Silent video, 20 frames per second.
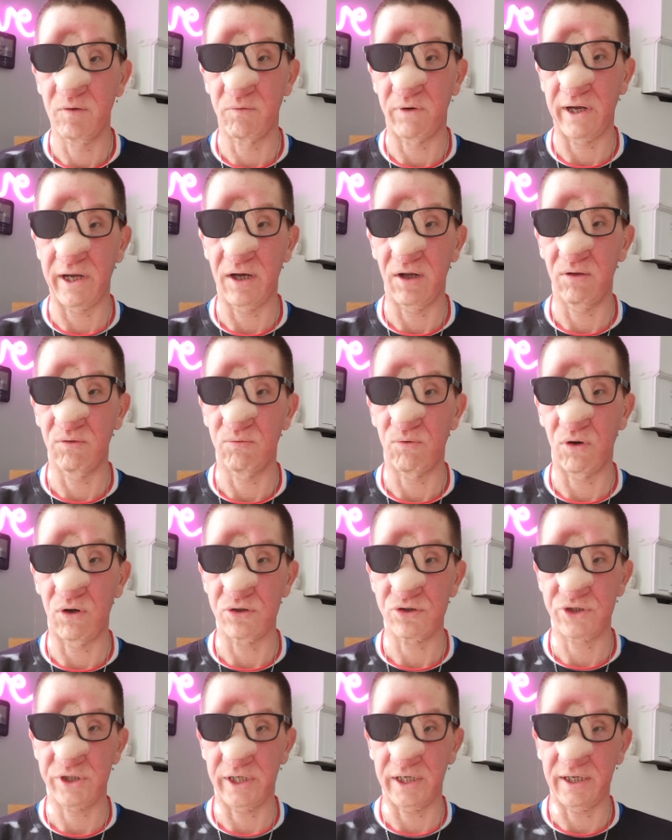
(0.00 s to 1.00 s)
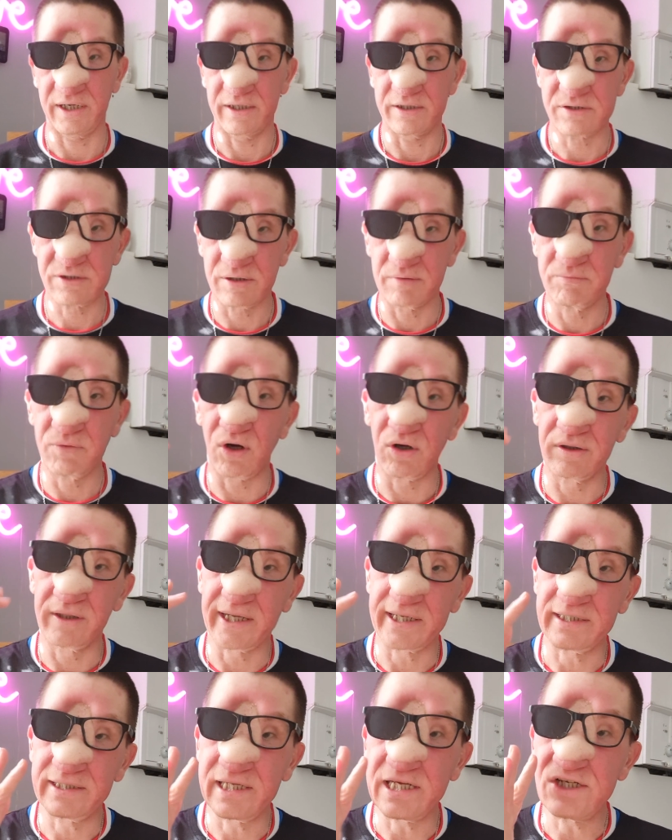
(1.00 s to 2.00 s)
while watching some
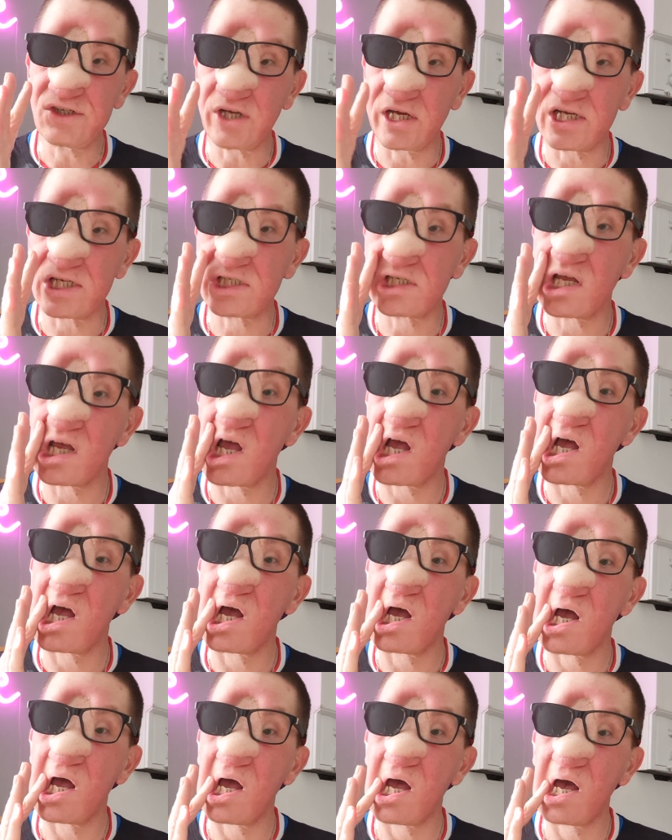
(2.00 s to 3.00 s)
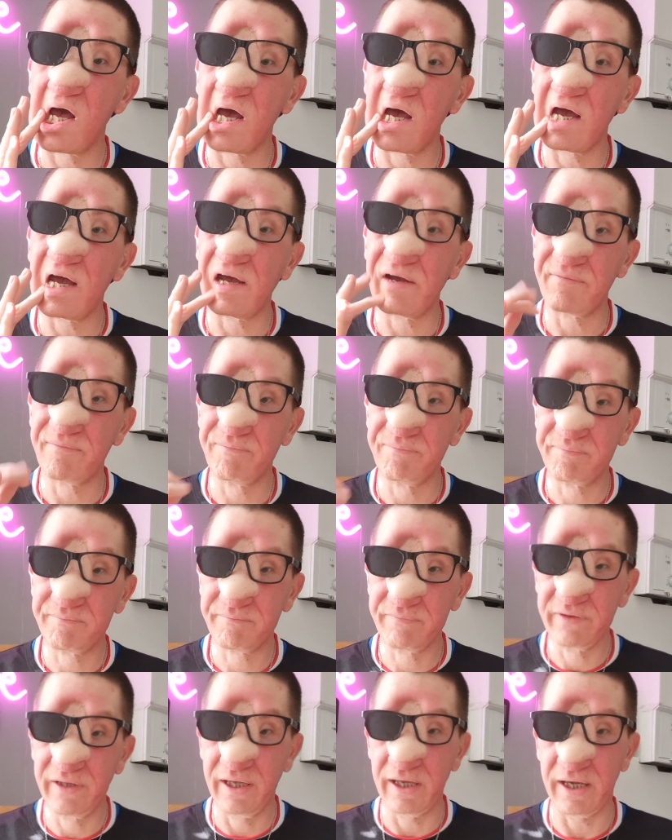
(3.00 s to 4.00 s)
online DJs. I
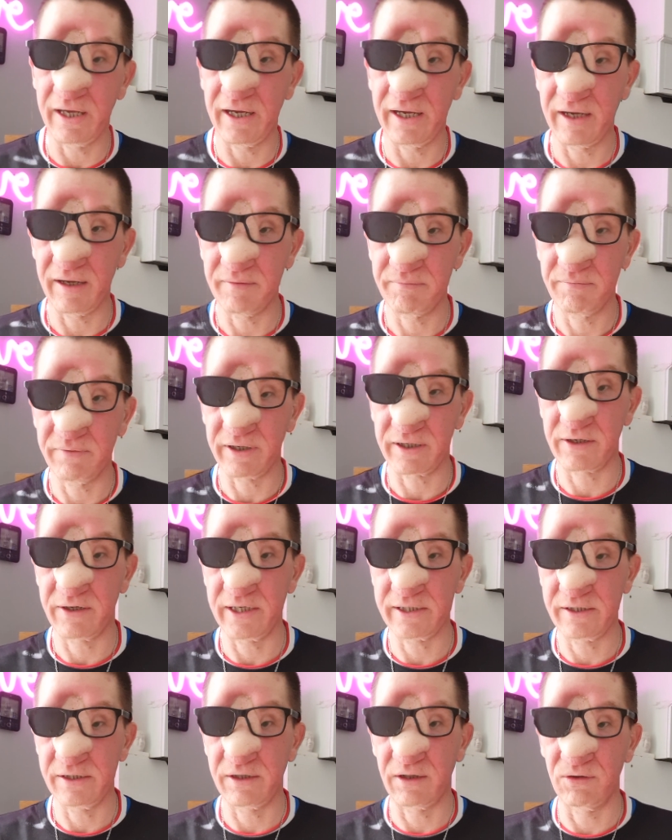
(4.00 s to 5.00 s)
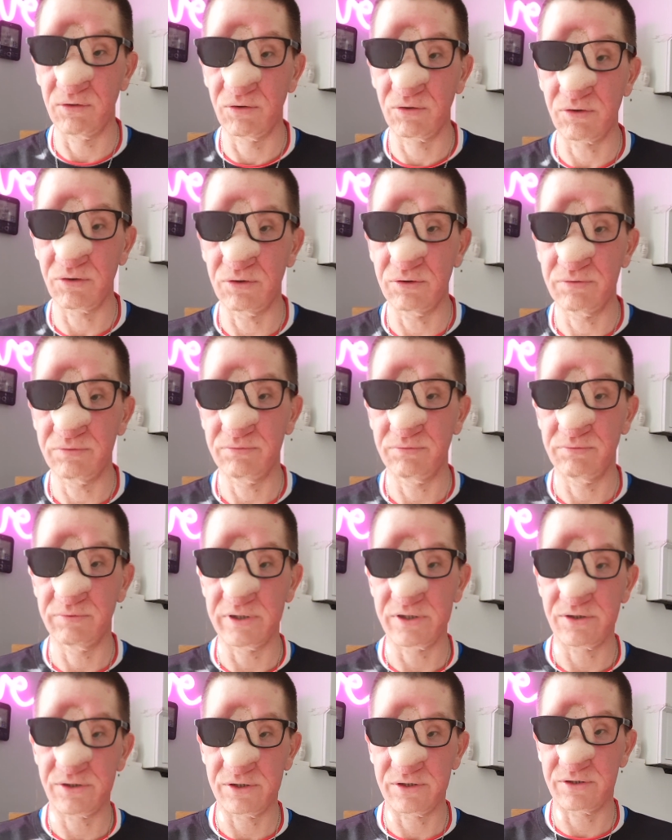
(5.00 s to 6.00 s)
created the logo,
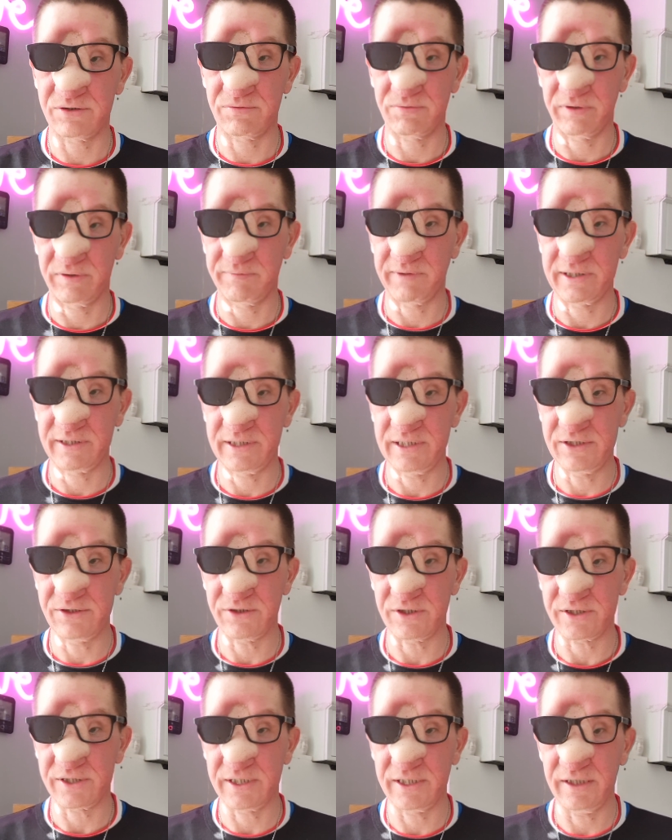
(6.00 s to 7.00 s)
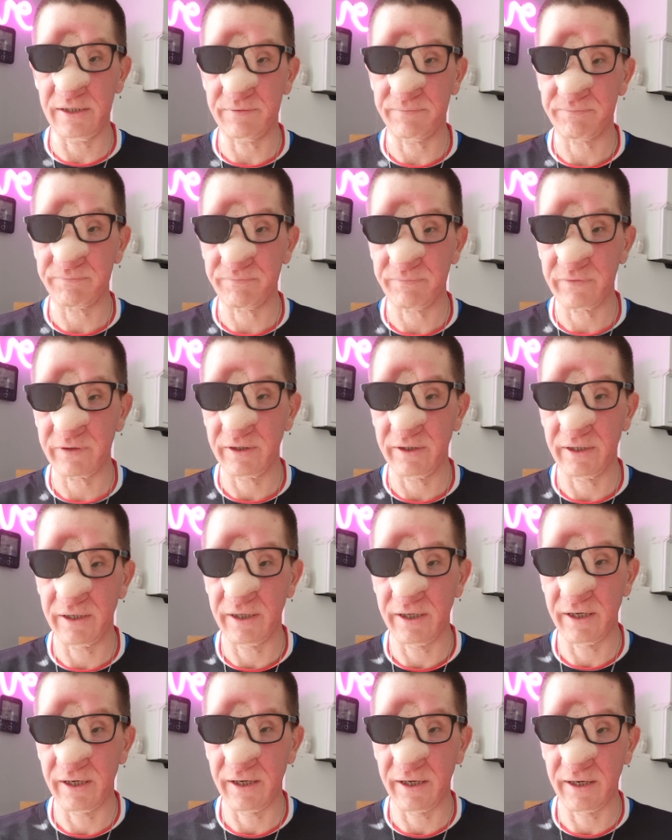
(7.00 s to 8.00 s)
which is one of my t-shirts here,
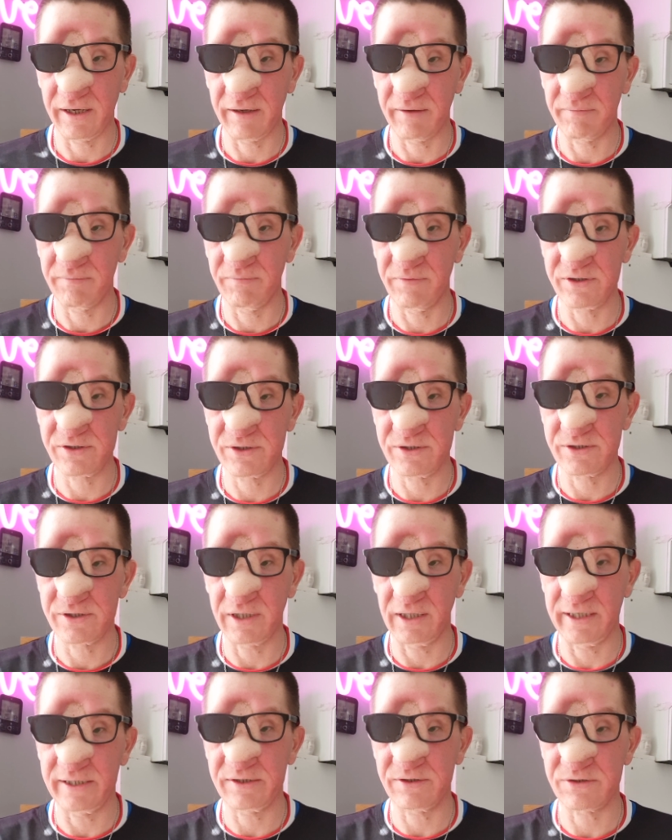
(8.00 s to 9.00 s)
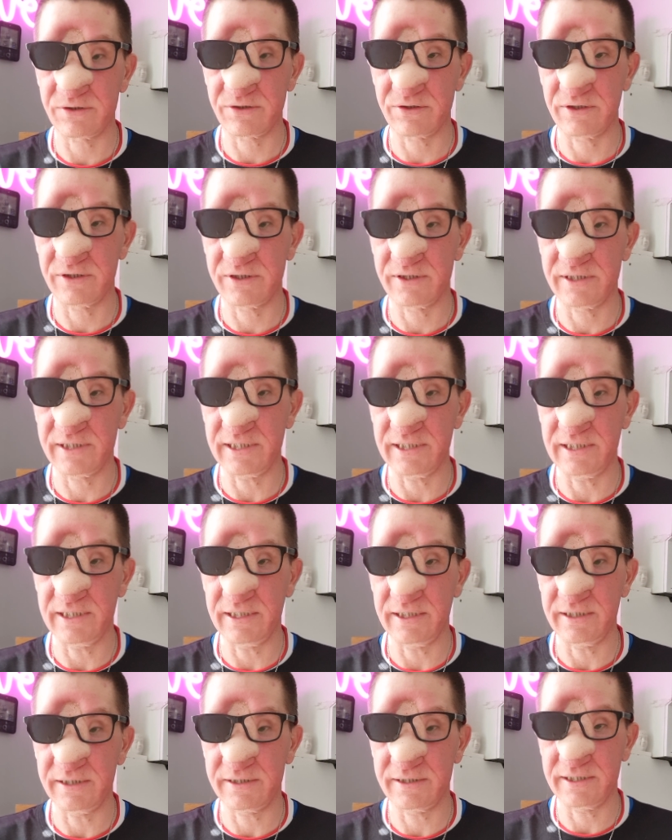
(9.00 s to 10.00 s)
which is the letters
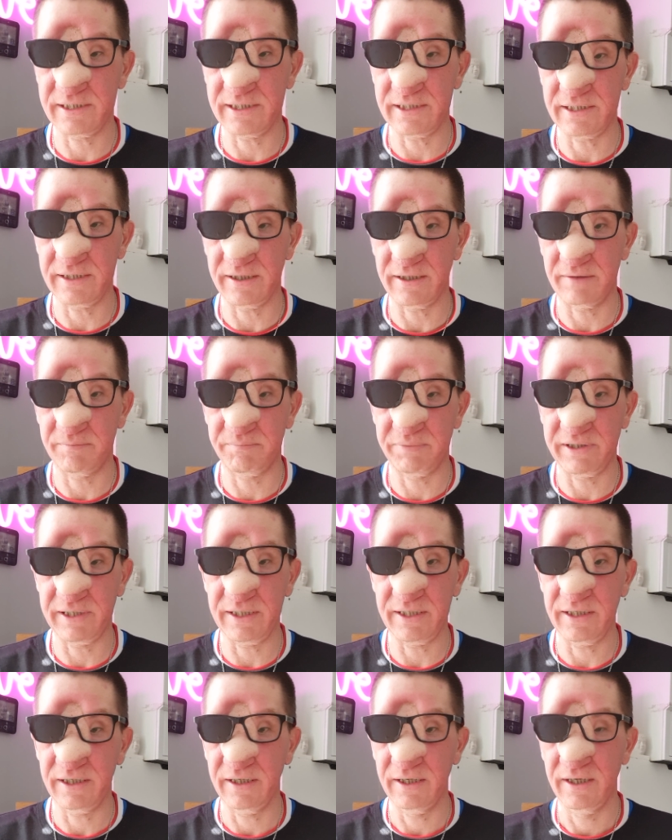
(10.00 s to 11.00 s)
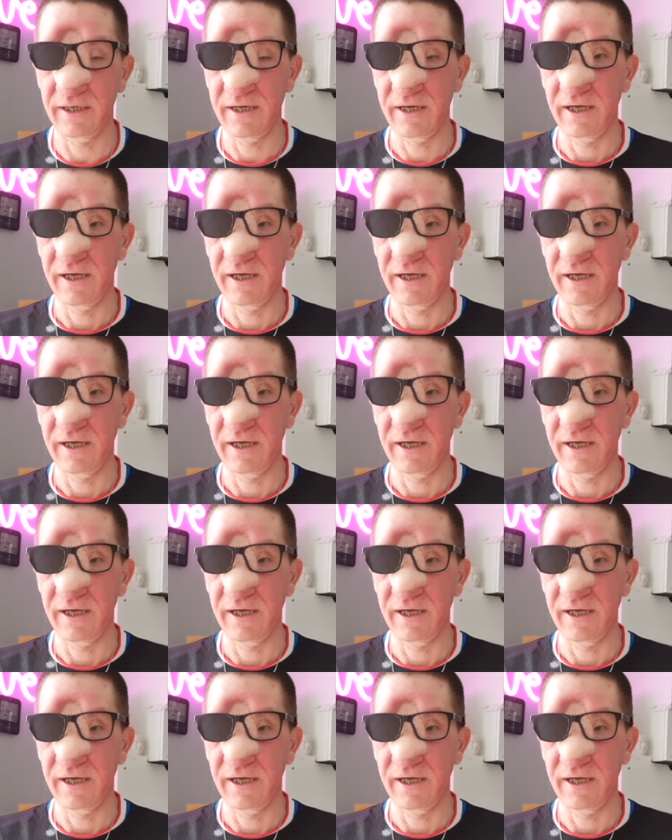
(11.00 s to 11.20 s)
C, T and P,